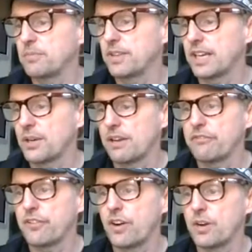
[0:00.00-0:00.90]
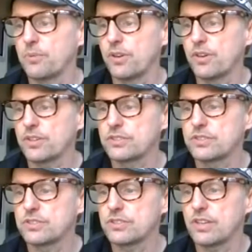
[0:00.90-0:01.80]
They're going to have
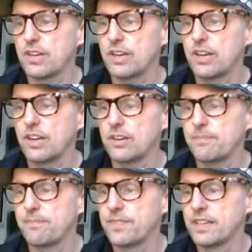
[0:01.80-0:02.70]
fireworks, karaoke,